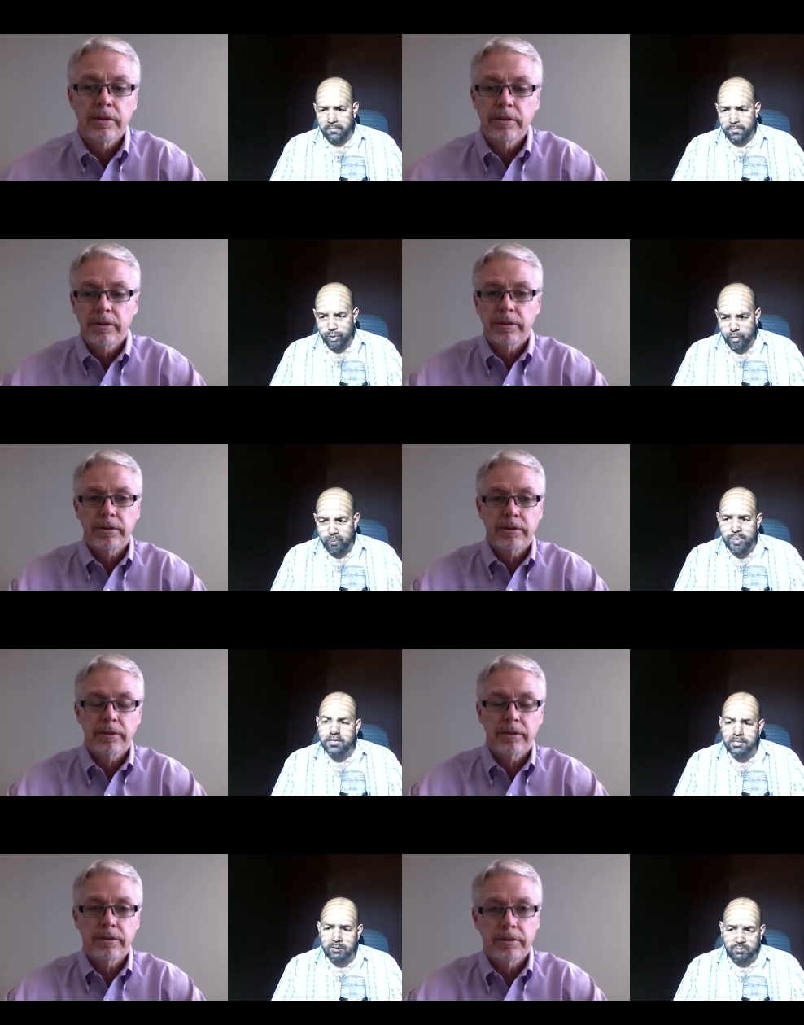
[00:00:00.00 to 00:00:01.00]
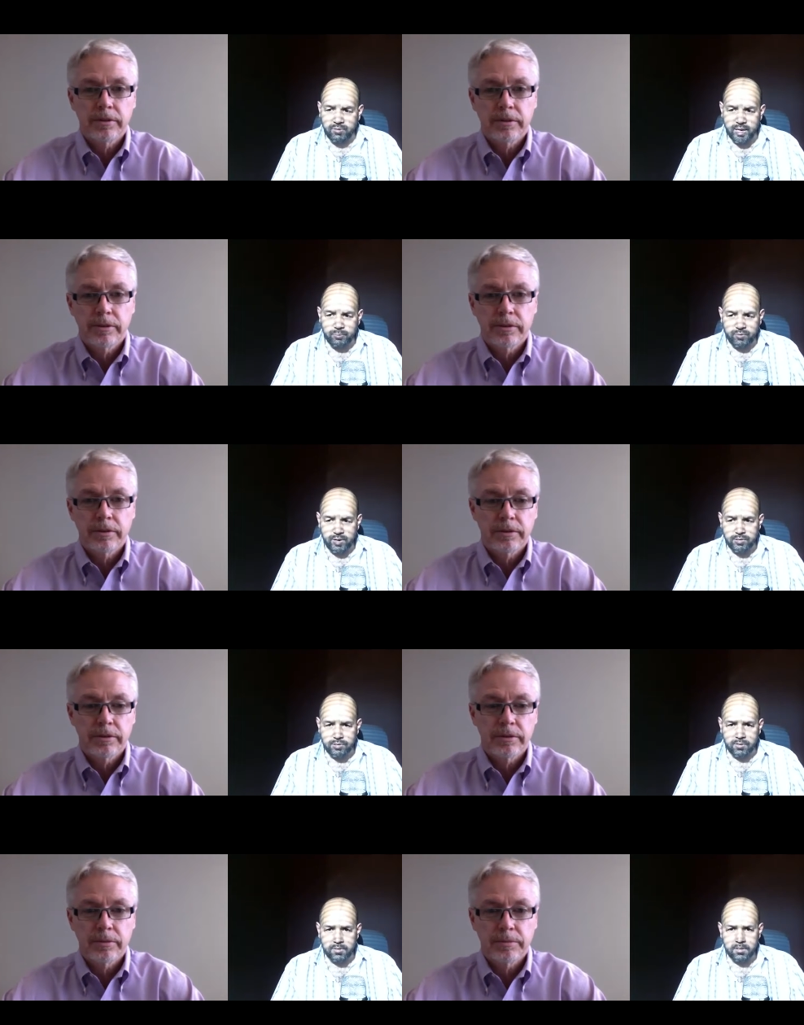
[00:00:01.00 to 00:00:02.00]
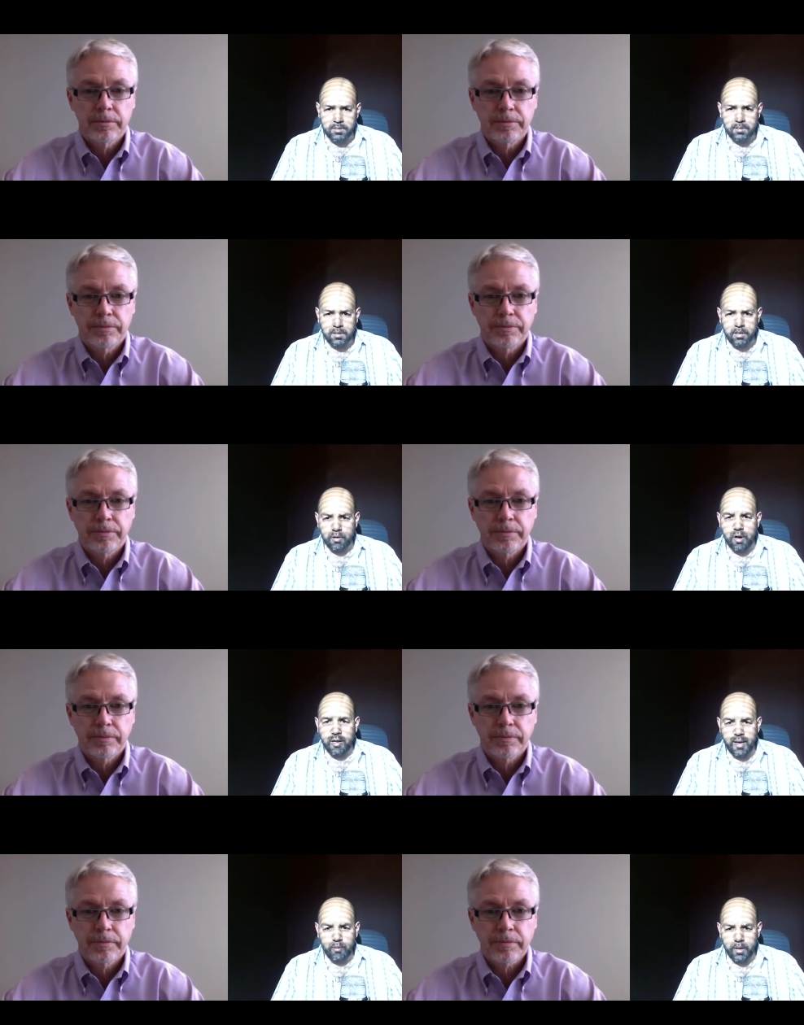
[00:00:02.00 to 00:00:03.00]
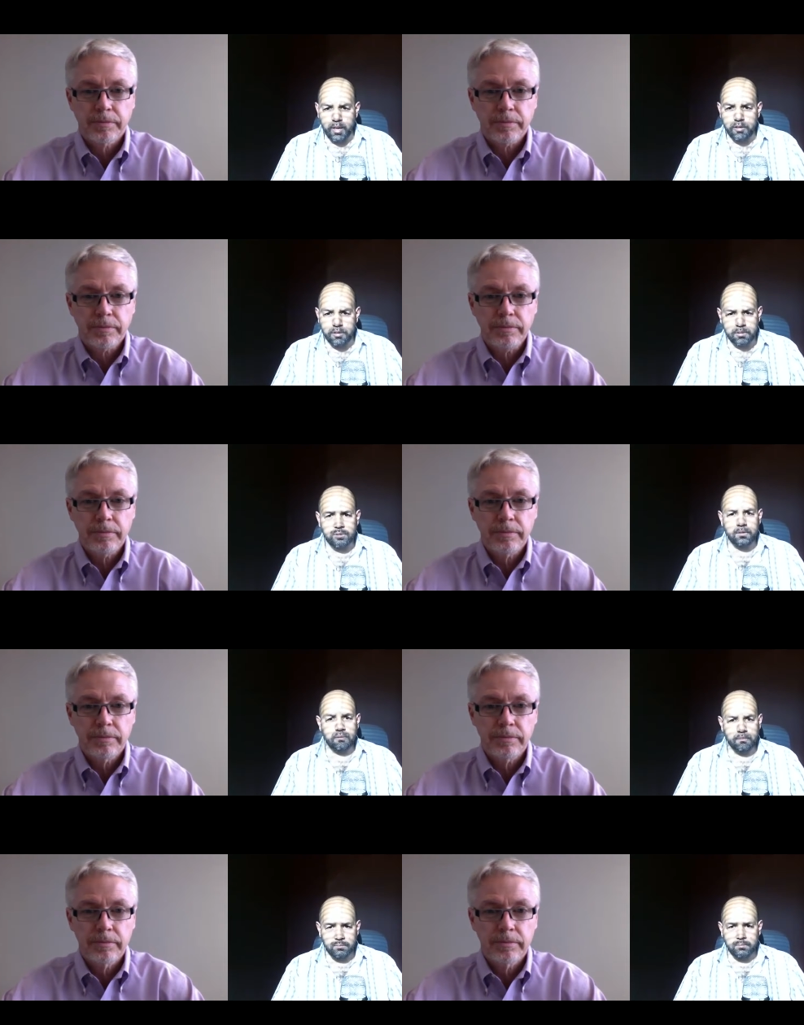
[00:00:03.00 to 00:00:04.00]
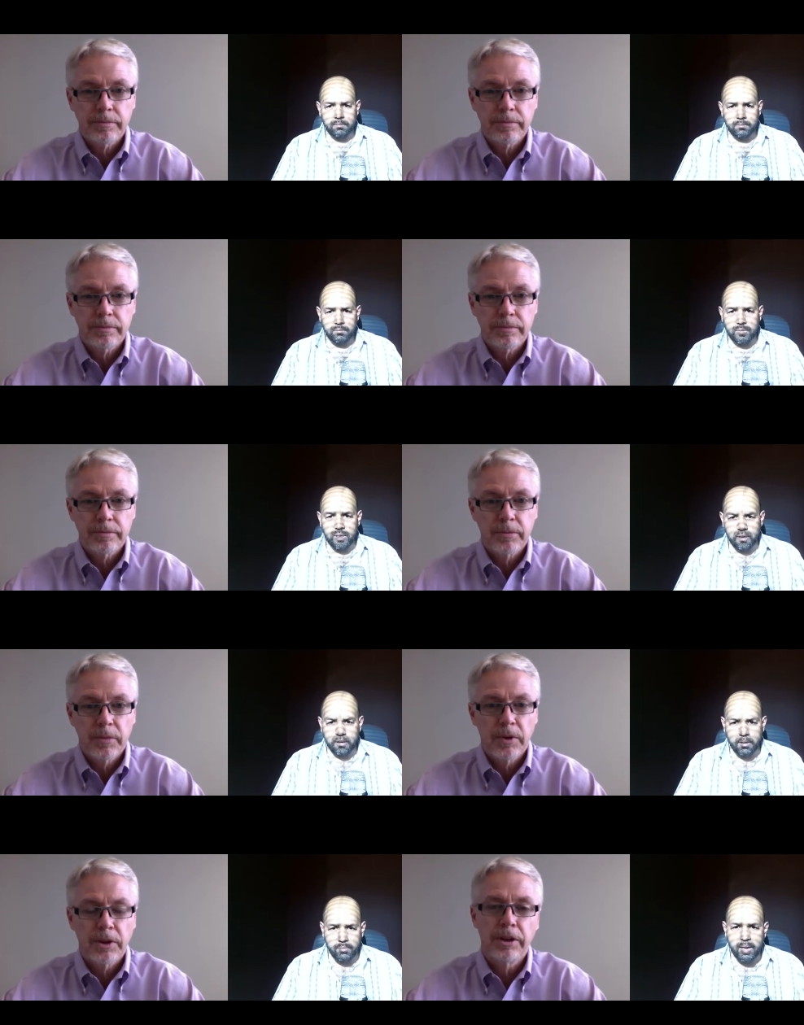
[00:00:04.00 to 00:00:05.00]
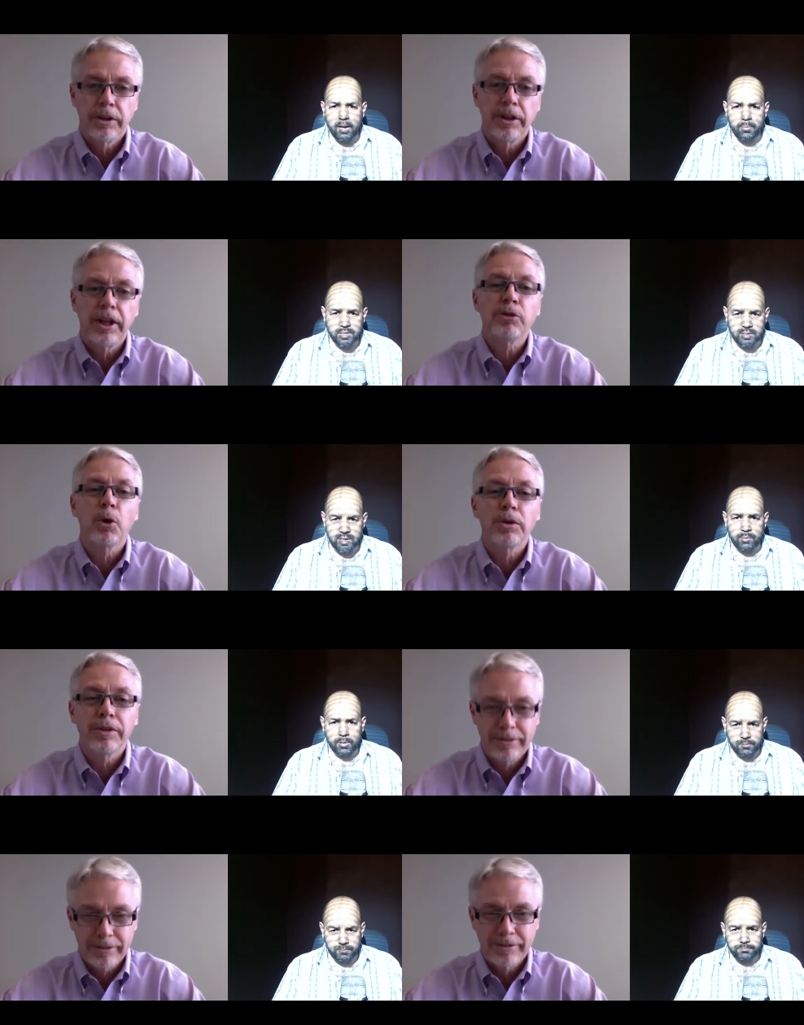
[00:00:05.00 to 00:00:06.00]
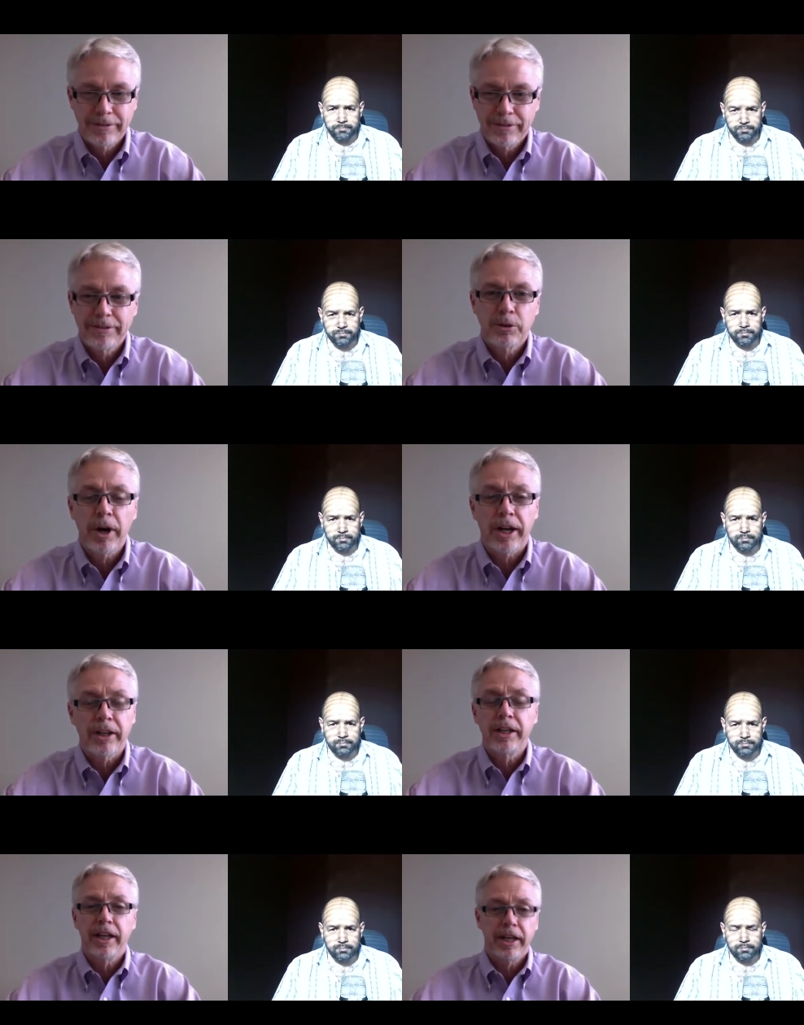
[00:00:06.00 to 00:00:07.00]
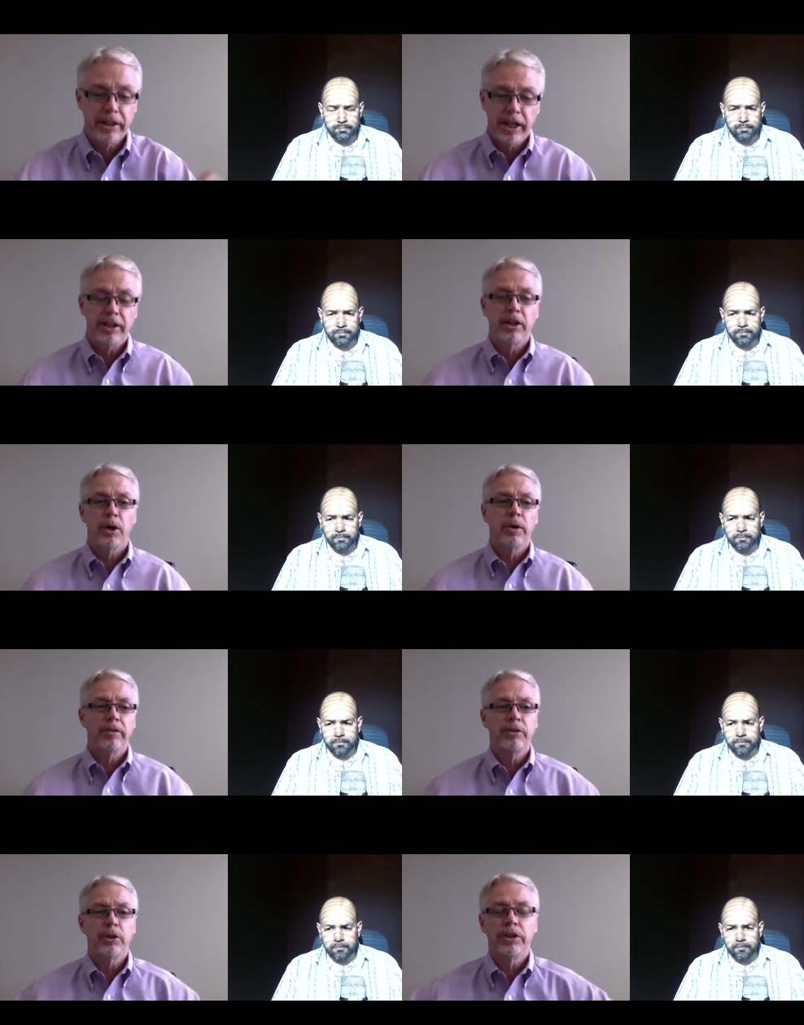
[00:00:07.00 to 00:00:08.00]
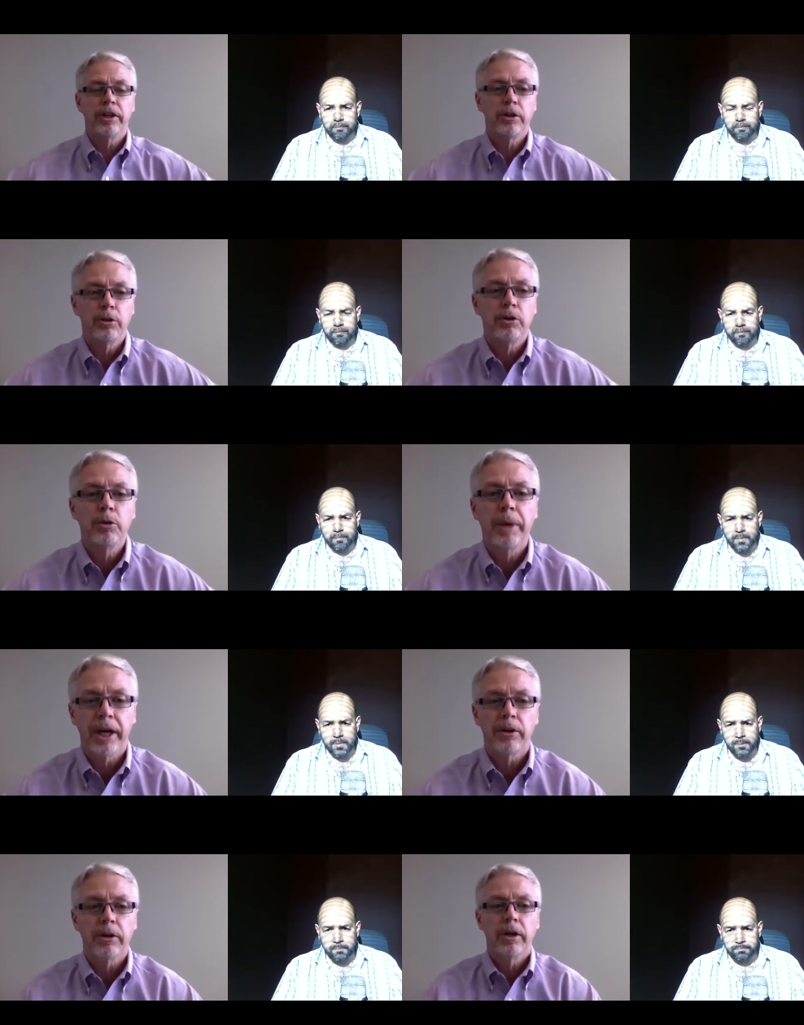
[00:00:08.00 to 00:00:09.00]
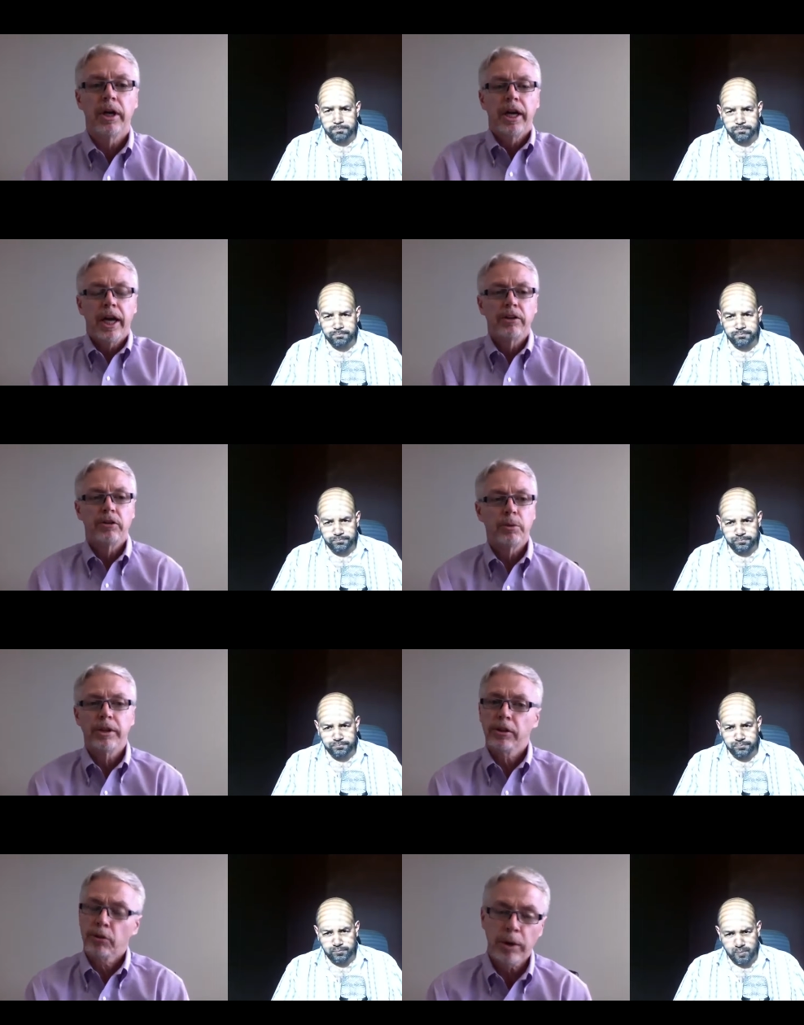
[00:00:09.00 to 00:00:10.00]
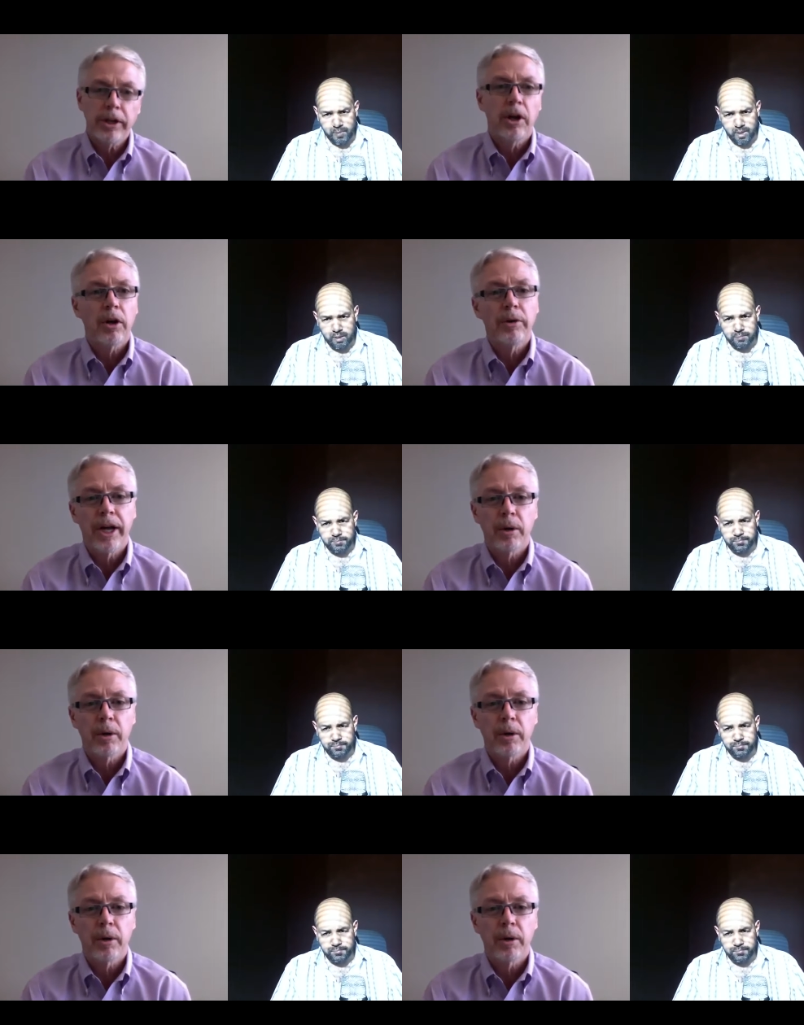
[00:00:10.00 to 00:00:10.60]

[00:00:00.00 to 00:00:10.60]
Speaker 1: if you're in the business of providing professional services and you're not in that range, it may not
Speaker 2: be That's sustainable. A, correct. And, and, and, you know, if you think you'd do better at doing the twenty dollars an